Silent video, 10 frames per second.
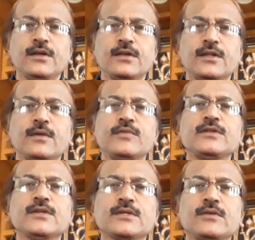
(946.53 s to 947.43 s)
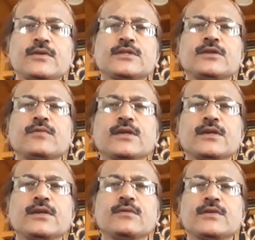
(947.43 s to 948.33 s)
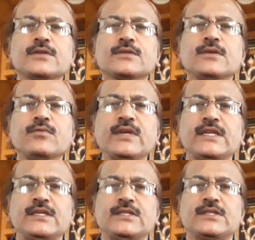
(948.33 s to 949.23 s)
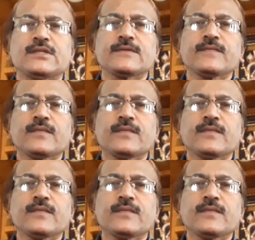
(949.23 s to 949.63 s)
The business hours and working hours varies.